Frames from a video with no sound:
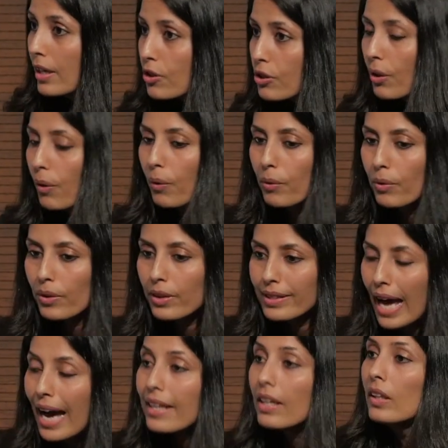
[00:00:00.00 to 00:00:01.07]
So
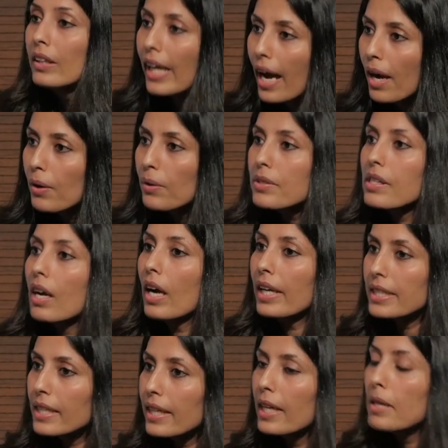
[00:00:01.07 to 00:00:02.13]
that allows
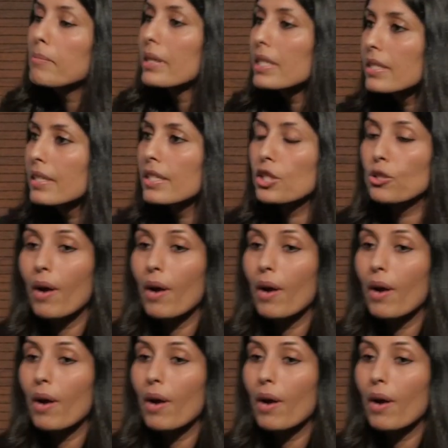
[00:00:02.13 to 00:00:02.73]
I T and business